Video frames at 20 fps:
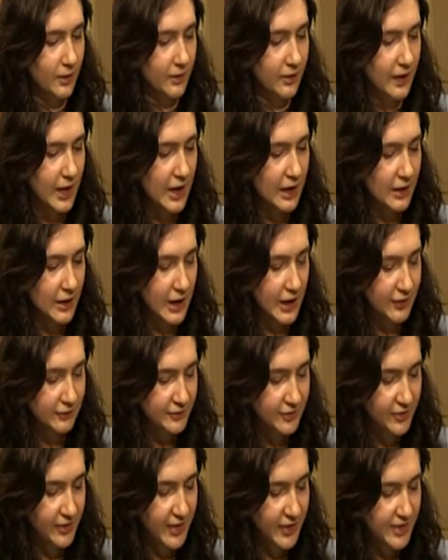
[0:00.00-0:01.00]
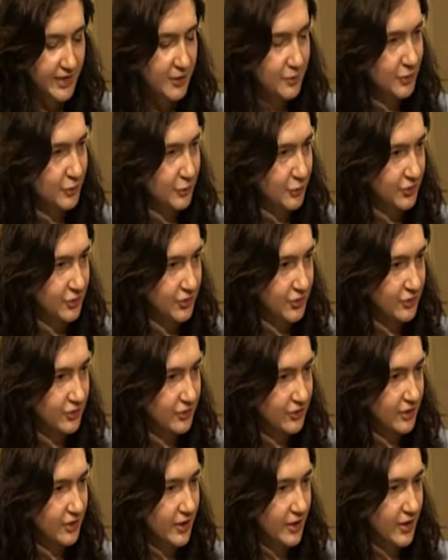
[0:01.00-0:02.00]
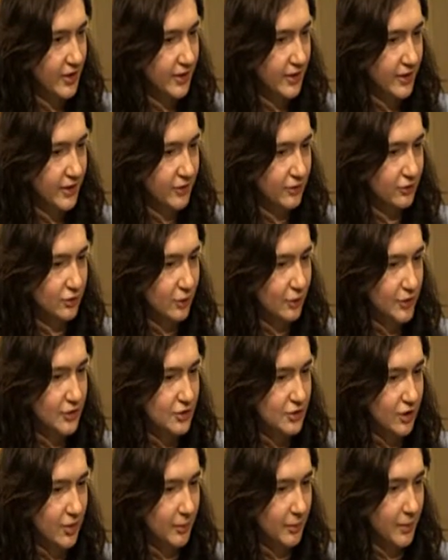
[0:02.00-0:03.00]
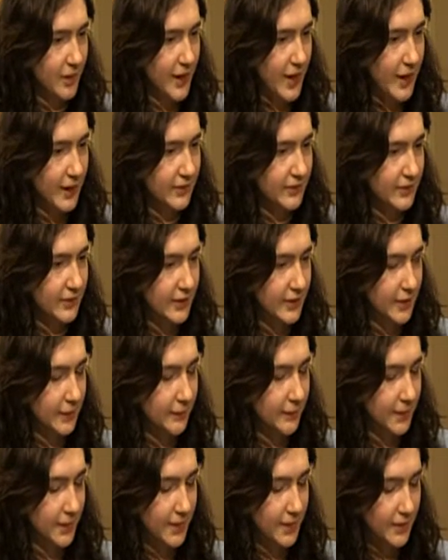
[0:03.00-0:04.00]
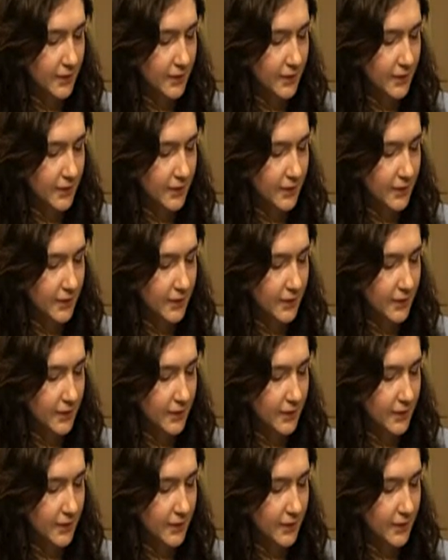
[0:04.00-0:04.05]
after the agreement was reached, the Stop and Shop and